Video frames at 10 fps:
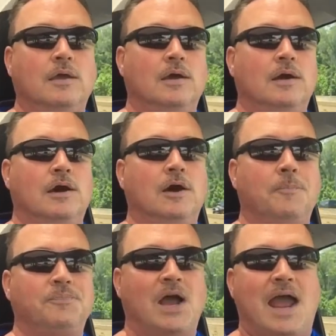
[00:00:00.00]

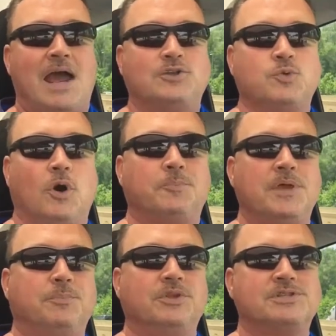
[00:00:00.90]
I had 12
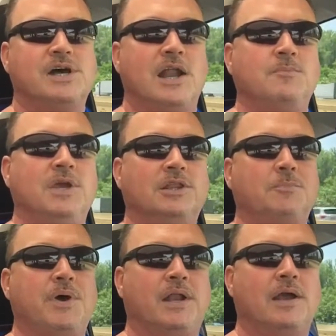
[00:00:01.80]
people assigned to me at the
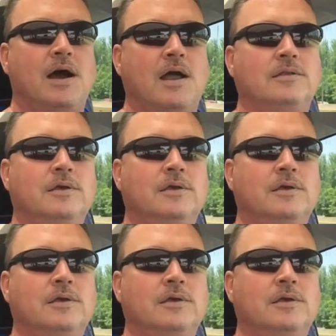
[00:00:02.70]
Pentagon.